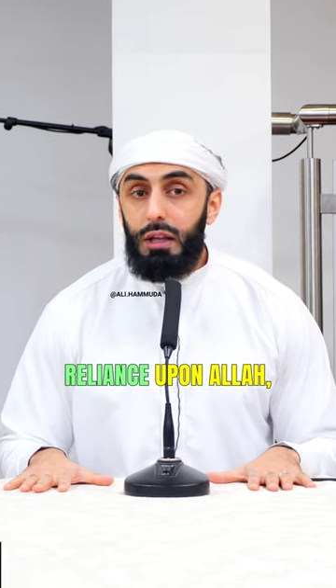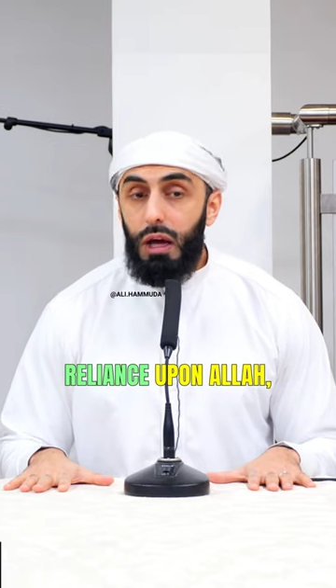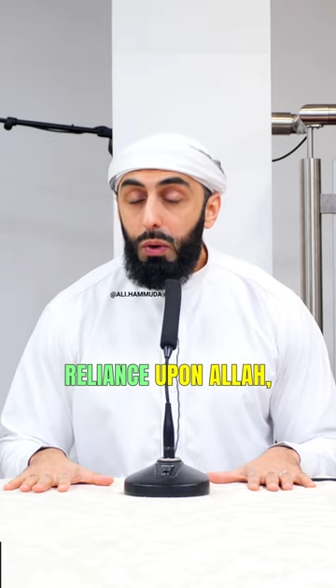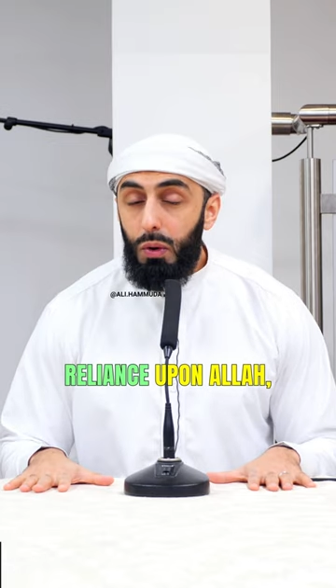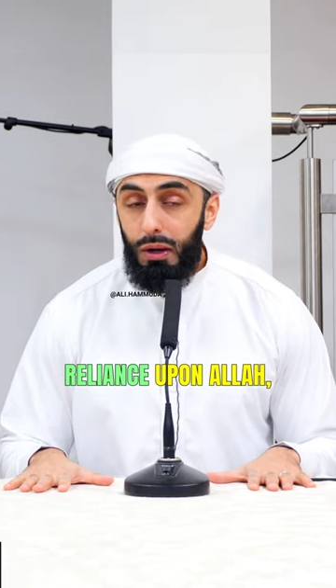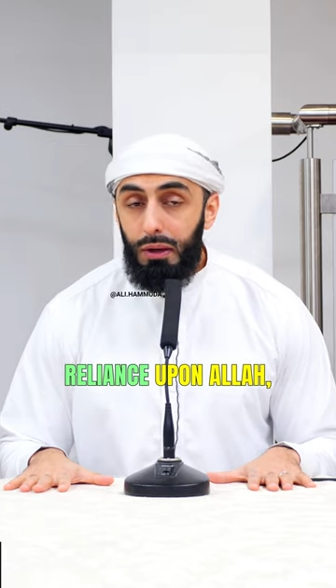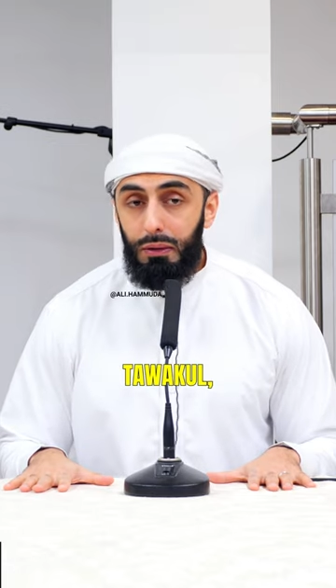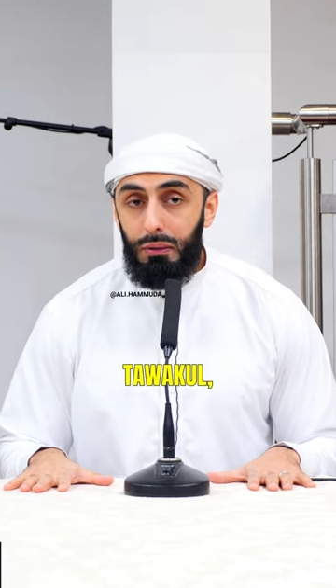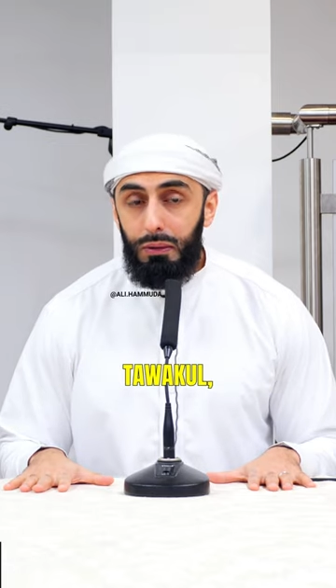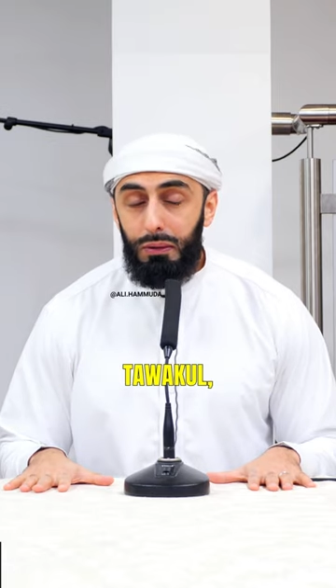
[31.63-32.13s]

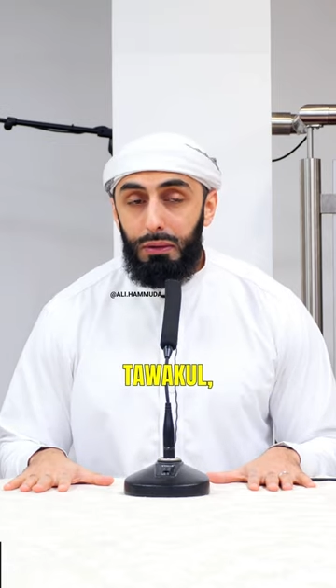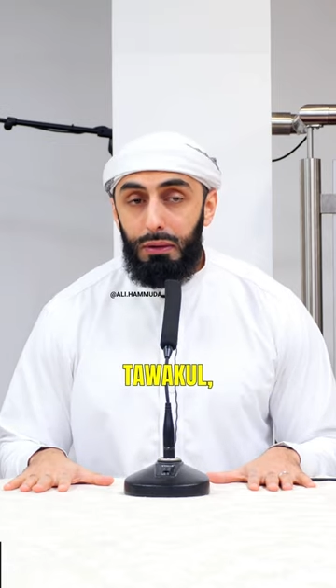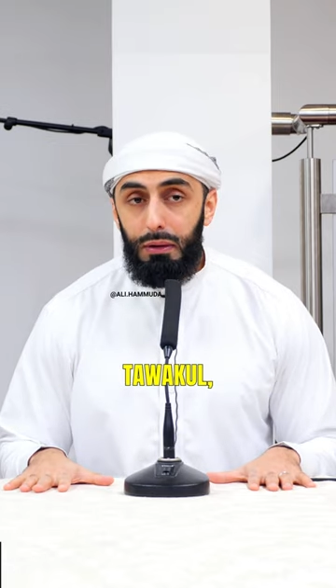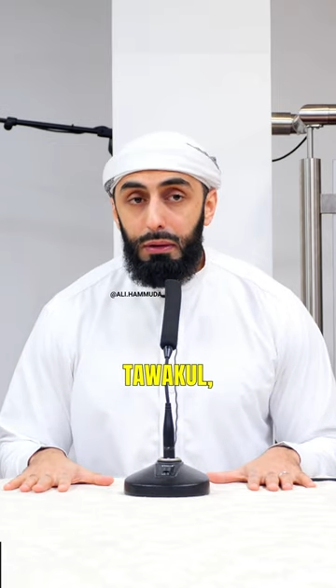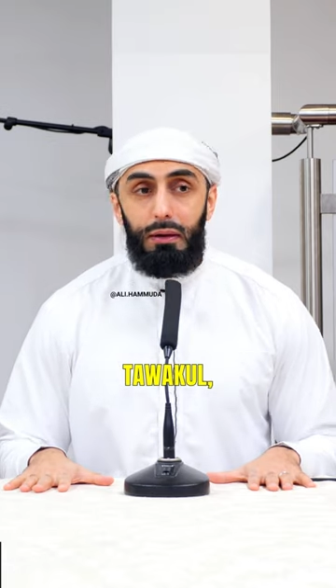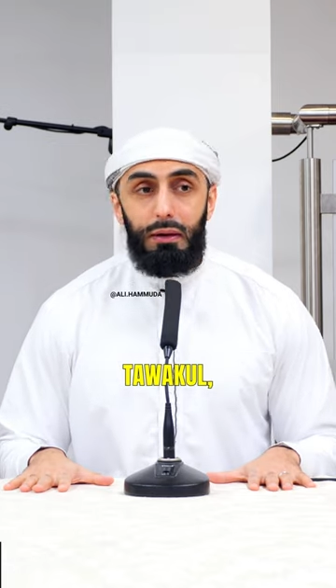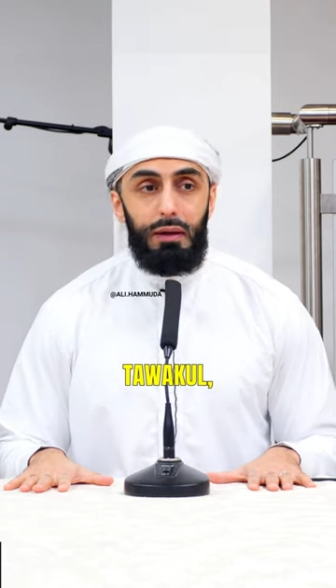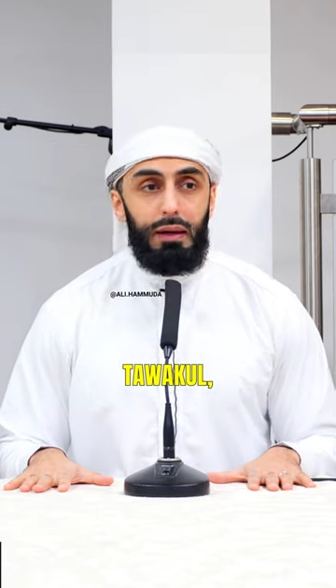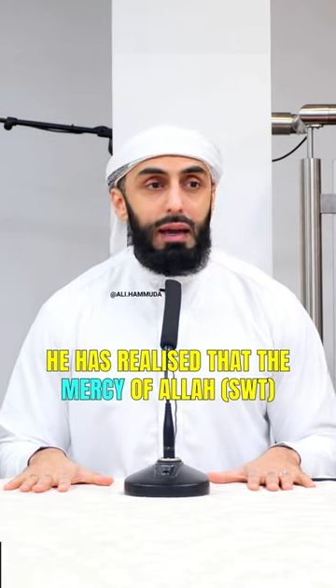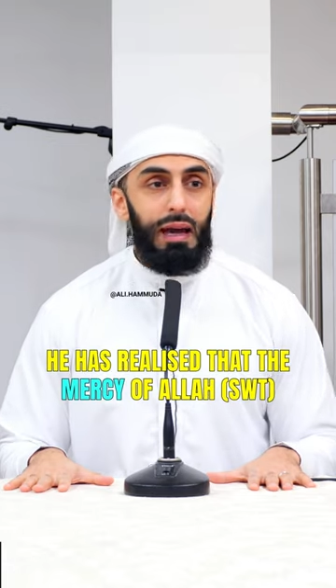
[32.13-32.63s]
tawakkul,
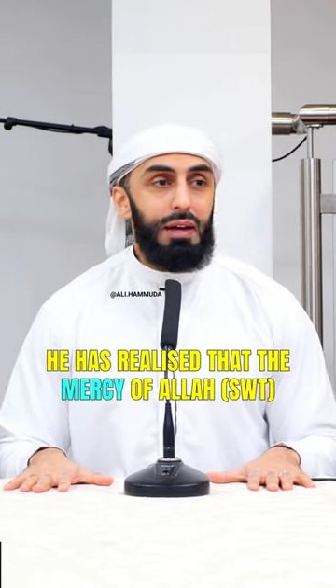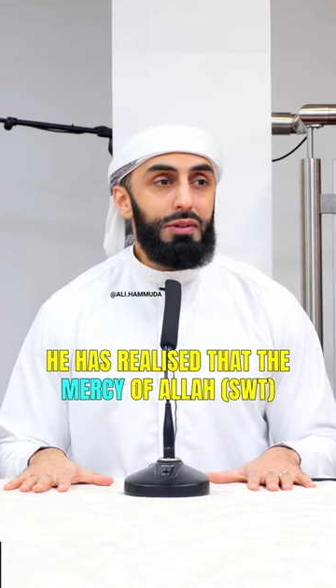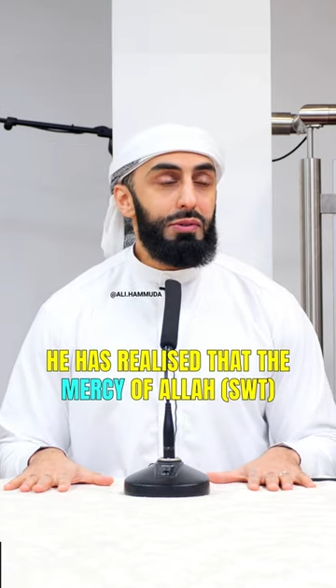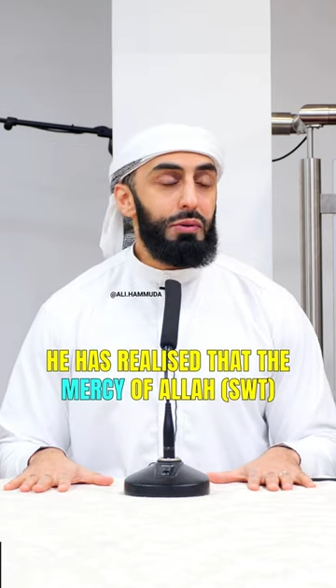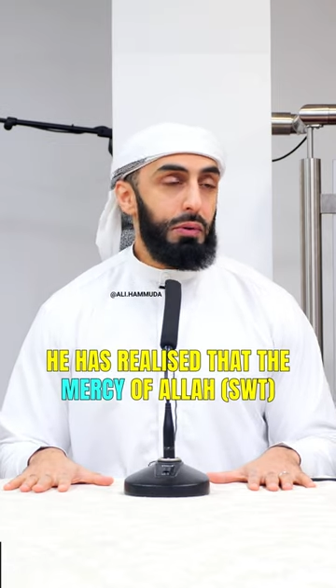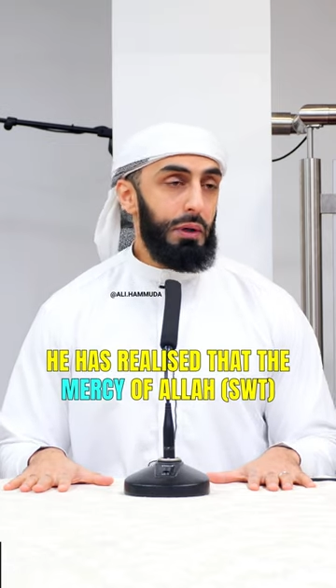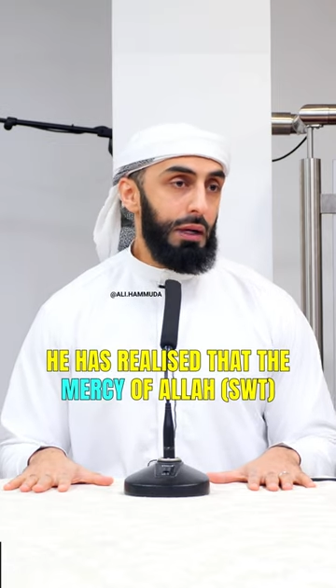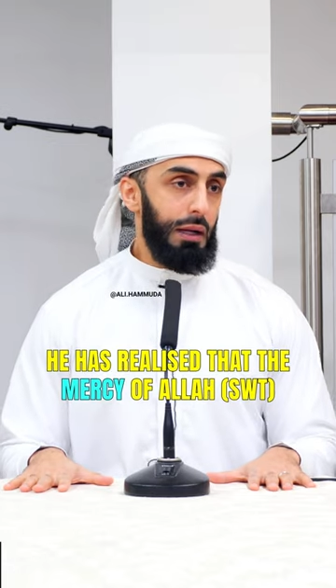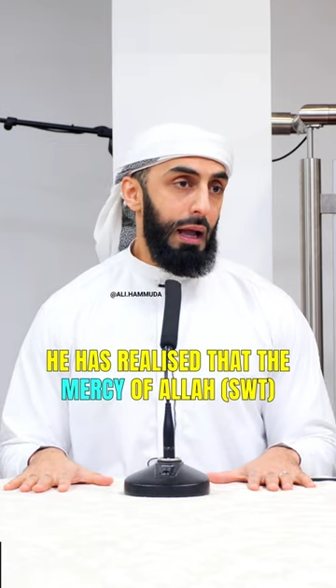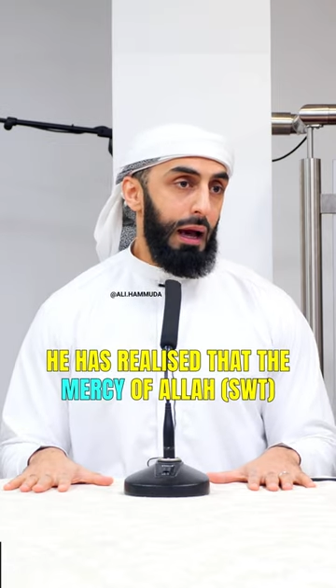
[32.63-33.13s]
he has
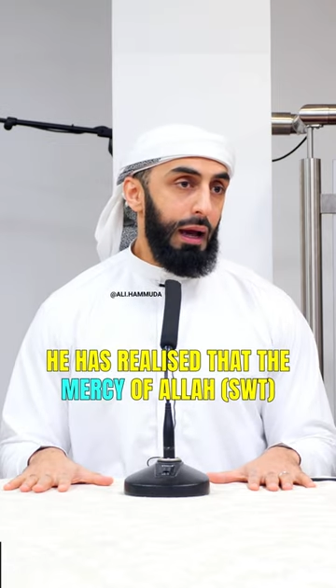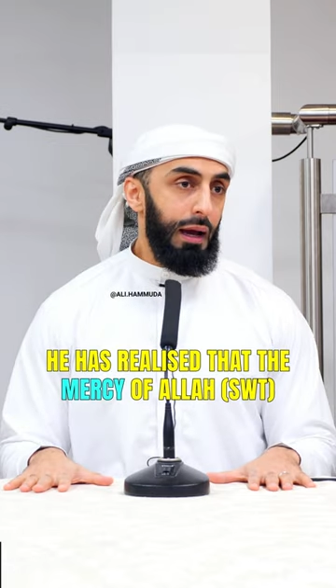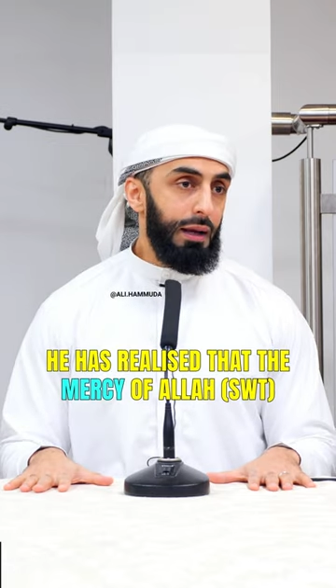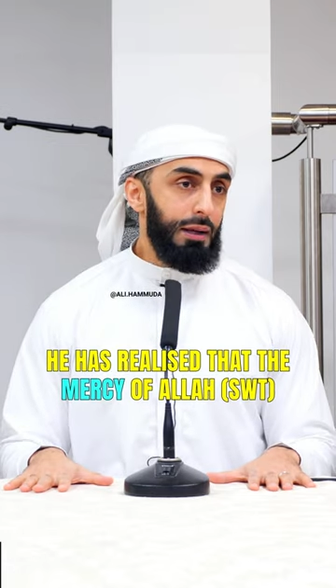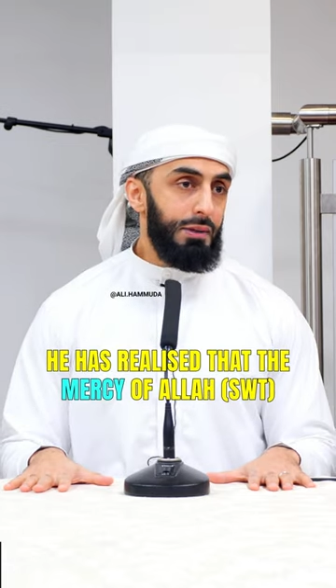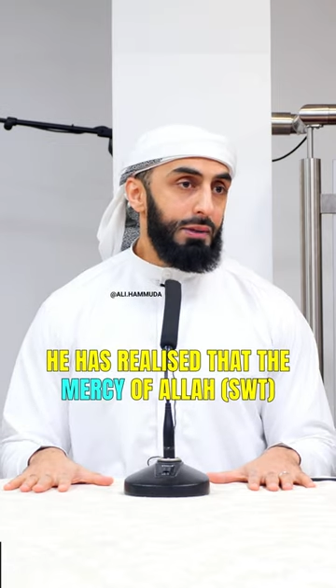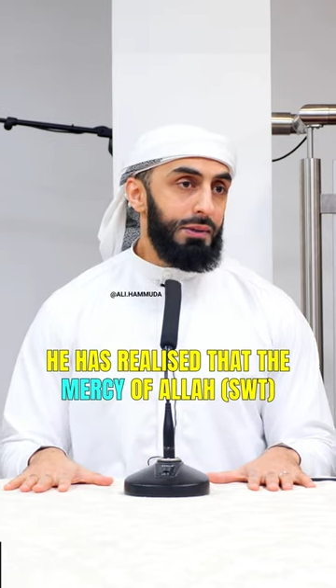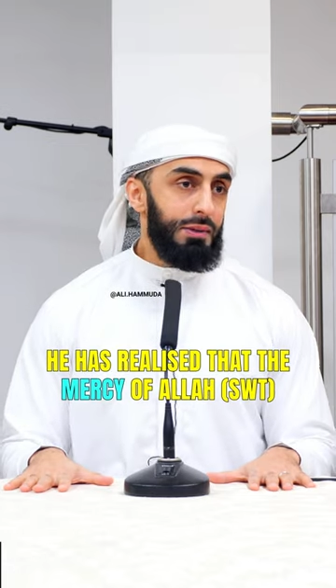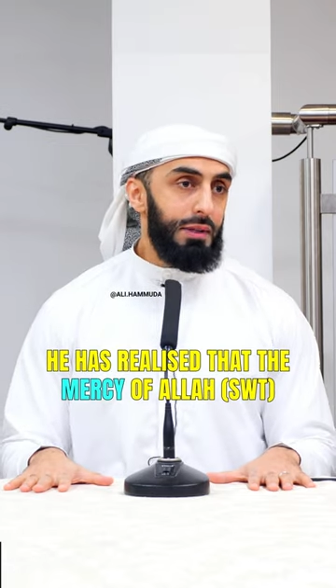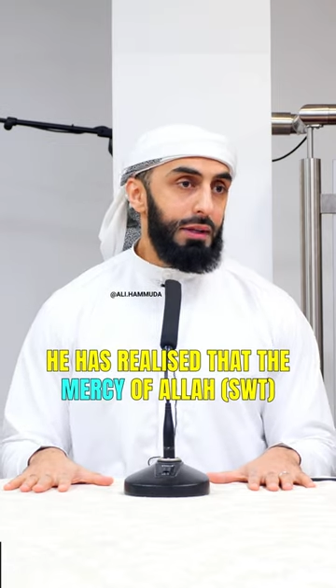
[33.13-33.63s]

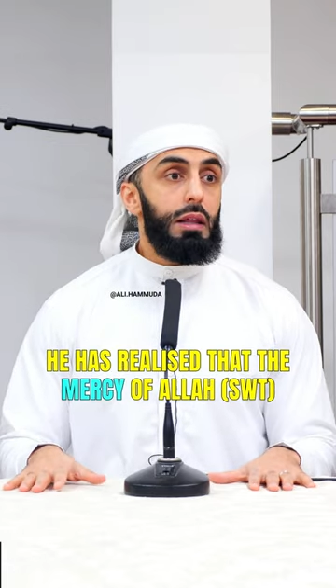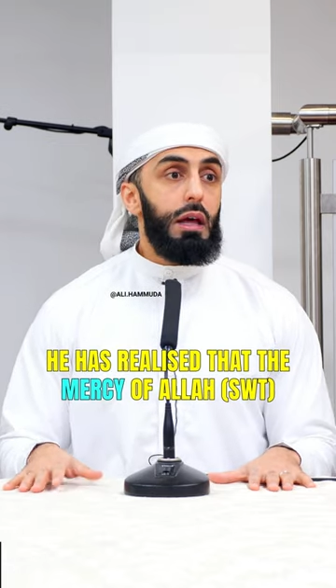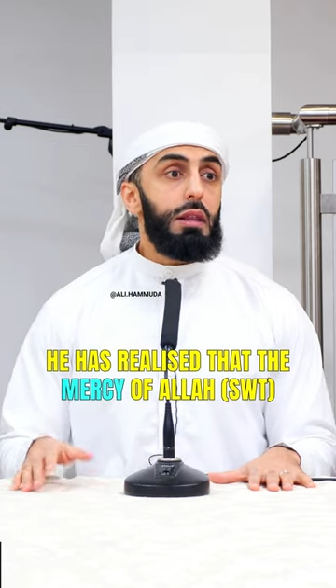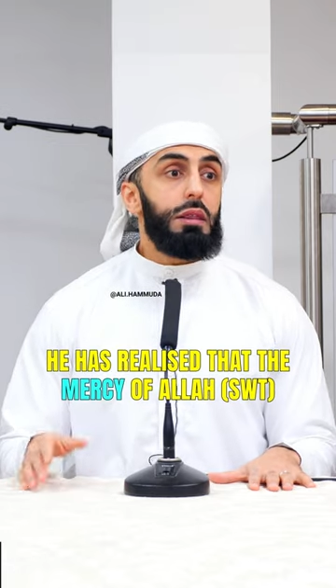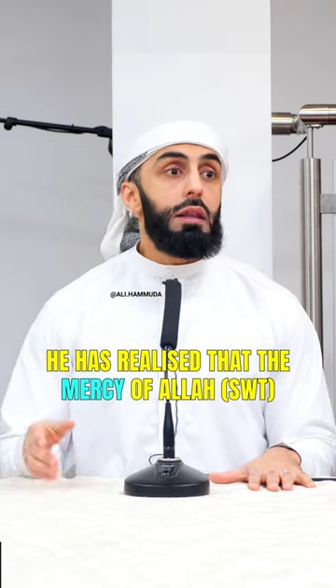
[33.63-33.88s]
realized that